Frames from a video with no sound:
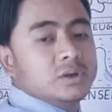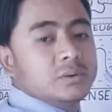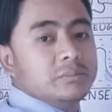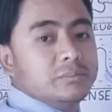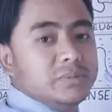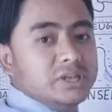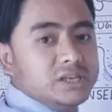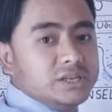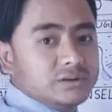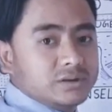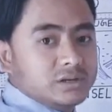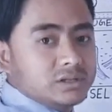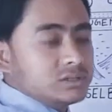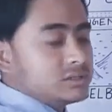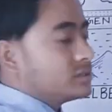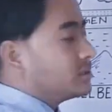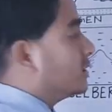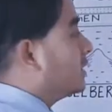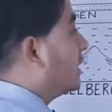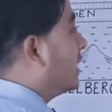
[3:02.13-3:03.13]

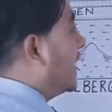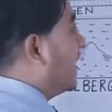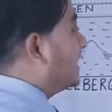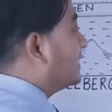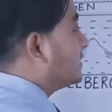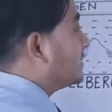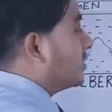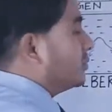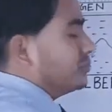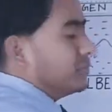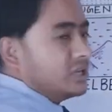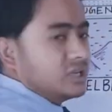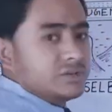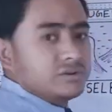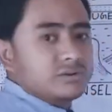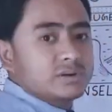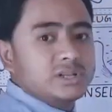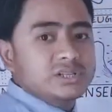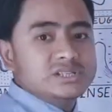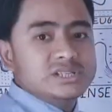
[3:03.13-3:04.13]
minerals, and some
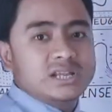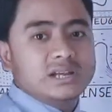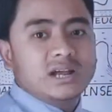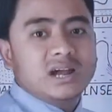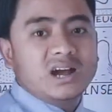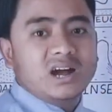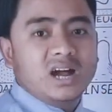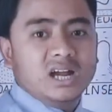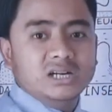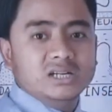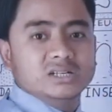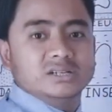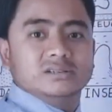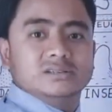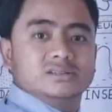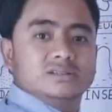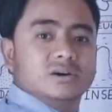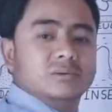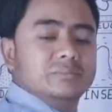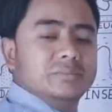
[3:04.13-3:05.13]
minerals are hard,
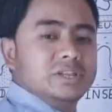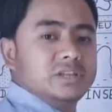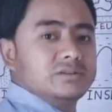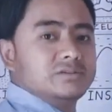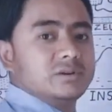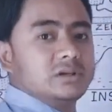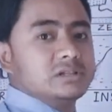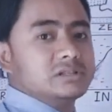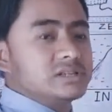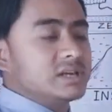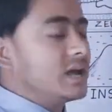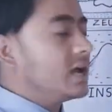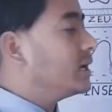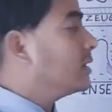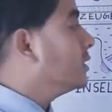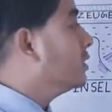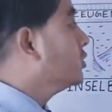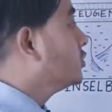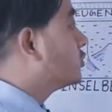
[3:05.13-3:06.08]
some minerals are